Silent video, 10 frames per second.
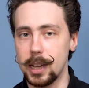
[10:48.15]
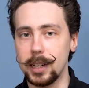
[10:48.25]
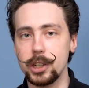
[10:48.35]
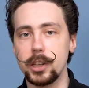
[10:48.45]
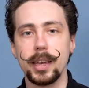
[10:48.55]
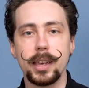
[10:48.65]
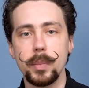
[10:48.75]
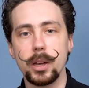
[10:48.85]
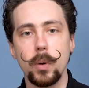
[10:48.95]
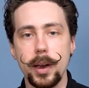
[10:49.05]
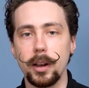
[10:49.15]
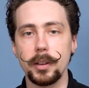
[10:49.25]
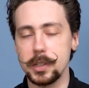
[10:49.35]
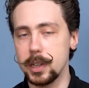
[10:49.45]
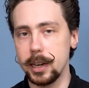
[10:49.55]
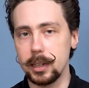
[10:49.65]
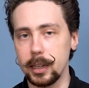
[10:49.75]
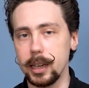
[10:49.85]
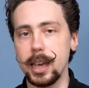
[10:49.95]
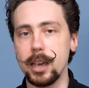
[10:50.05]
And actually they can be quite
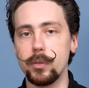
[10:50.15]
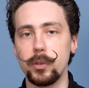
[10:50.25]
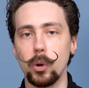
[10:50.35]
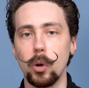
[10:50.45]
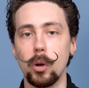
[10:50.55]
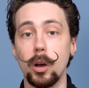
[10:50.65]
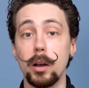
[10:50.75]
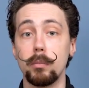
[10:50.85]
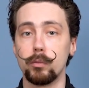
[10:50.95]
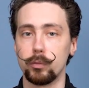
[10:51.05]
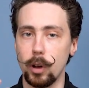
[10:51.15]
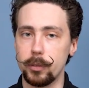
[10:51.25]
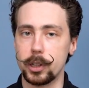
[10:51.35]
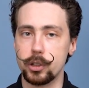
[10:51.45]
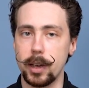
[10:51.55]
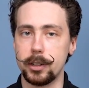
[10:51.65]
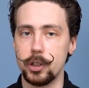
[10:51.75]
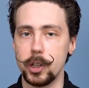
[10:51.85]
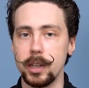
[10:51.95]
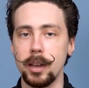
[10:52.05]
unsightly if your roughing
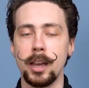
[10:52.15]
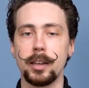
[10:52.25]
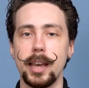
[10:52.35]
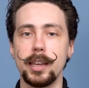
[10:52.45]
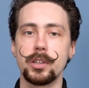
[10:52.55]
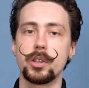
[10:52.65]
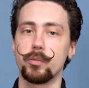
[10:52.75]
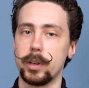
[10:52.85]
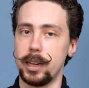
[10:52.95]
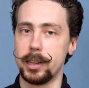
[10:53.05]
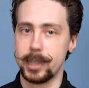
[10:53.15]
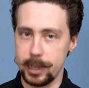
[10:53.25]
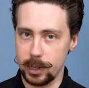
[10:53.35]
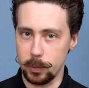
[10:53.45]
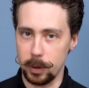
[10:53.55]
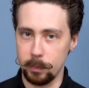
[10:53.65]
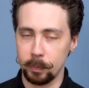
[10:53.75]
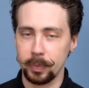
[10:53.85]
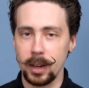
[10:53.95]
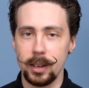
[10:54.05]
strategy isn't a really aesthetic one.
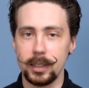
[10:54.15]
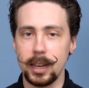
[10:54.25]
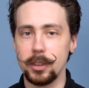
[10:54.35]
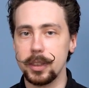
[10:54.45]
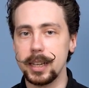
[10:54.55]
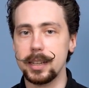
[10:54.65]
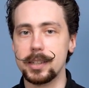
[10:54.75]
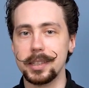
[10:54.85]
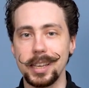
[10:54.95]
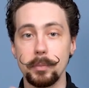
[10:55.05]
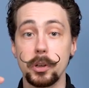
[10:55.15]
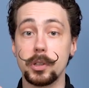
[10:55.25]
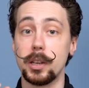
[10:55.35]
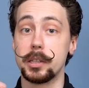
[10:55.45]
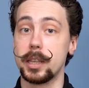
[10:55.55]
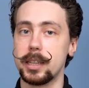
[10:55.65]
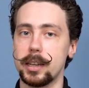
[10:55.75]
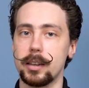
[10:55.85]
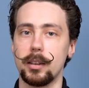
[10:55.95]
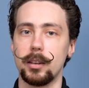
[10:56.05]
Now, the thing is, the most
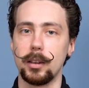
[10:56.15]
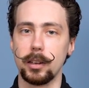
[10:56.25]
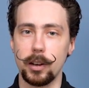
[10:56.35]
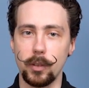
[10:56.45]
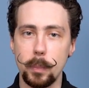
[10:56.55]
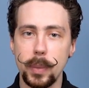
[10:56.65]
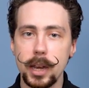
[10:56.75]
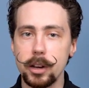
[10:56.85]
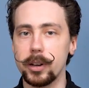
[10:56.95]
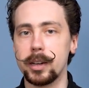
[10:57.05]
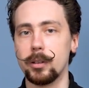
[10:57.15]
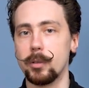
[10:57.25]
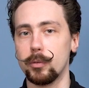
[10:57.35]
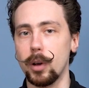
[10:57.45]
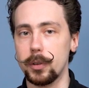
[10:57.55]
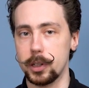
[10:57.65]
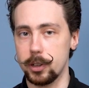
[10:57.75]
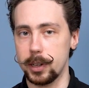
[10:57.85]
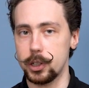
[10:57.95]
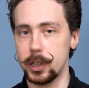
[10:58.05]
aesthetic kind of appearing roughing
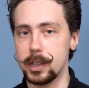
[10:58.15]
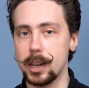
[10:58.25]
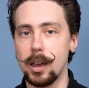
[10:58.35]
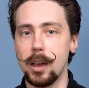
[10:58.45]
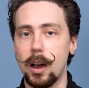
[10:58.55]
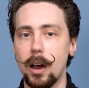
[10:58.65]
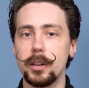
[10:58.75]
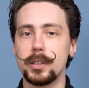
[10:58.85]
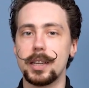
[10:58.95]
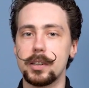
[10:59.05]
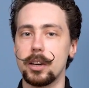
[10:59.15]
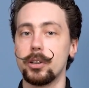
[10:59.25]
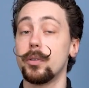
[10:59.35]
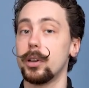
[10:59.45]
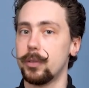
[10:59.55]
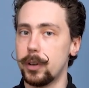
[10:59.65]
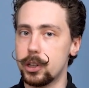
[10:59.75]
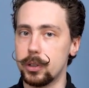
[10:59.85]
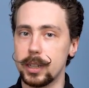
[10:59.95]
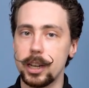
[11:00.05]
strategies aren't necessarily very
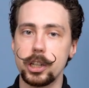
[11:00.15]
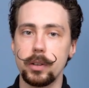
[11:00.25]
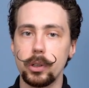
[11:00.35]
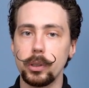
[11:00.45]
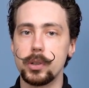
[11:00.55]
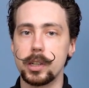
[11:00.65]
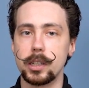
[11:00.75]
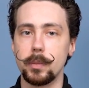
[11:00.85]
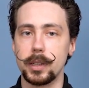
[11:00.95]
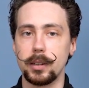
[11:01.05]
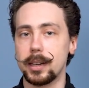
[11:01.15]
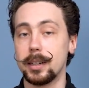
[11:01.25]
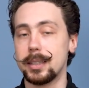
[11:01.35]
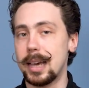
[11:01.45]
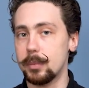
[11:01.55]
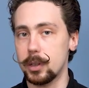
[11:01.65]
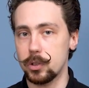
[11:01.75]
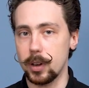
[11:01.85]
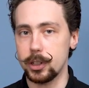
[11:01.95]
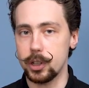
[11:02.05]
efficient. And actually, if you're using something like an adaptive
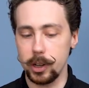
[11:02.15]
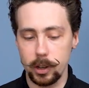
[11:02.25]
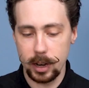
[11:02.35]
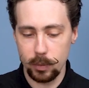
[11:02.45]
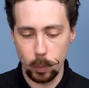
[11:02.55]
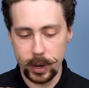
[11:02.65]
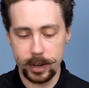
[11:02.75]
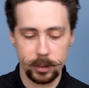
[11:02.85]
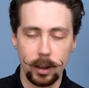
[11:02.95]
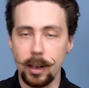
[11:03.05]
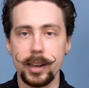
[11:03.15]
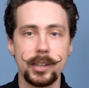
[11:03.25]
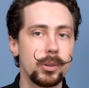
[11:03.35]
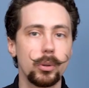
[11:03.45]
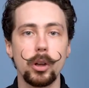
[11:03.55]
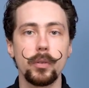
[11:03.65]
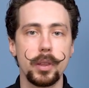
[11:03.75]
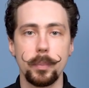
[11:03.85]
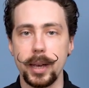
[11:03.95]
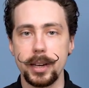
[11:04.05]
strategy, you're to have weird lines all over
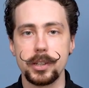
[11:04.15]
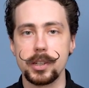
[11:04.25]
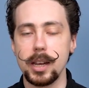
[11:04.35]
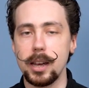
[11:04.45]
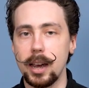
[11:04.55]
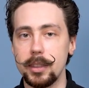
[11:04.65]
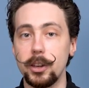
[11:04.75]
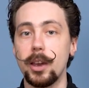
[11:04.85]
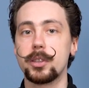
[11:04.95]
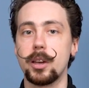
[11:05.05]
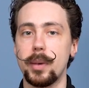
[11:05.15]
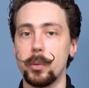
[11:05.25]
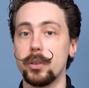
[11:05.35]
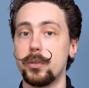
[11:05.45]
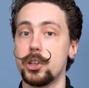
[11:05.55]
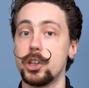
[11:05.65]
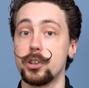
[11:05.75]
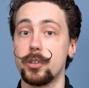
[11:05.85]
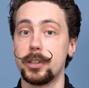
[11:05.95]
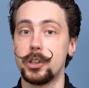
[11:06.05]
the base, and then you have to come back with a finishing
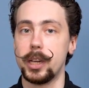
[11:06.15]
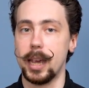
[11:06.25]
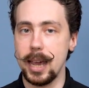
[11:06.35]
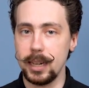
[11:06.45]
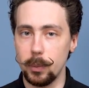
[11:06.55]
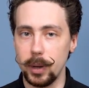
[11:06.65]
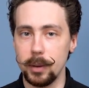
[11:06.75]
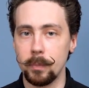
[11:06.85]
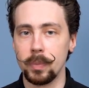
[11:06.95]
strategy anyway.